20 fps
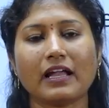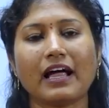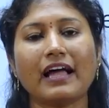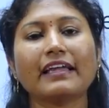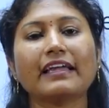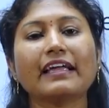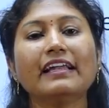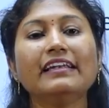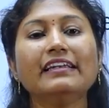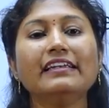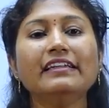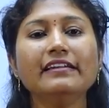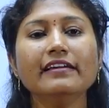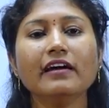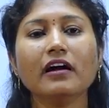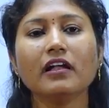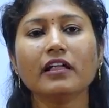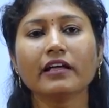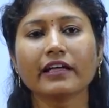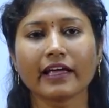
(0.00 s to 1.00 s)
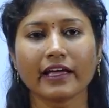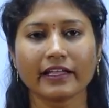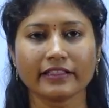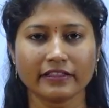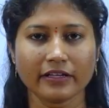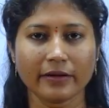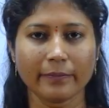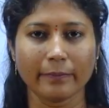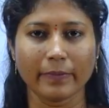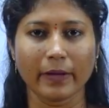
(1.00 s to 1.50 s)
I can deallocate
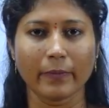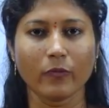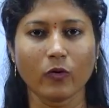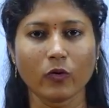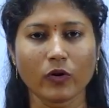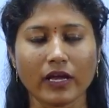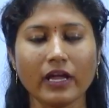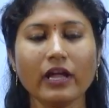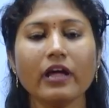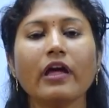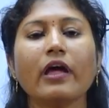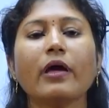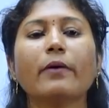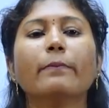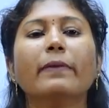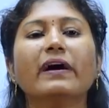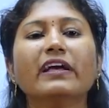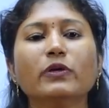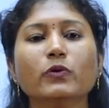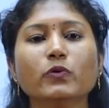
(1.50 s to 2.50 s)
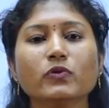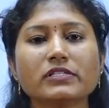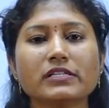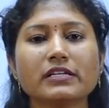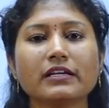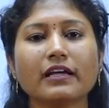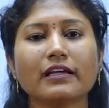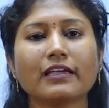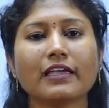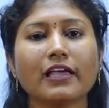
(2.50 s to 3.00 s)
the memory by
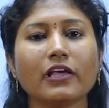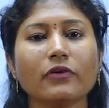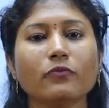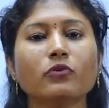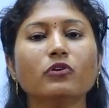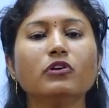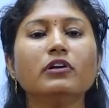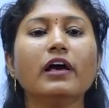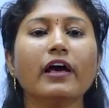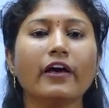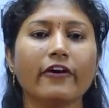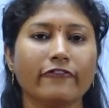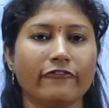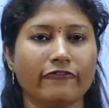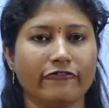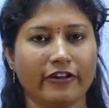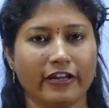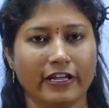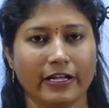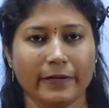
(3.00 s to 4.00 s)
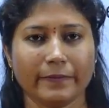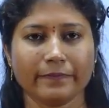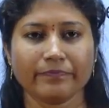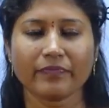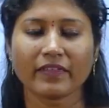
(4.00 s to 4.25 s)
using a keyword free.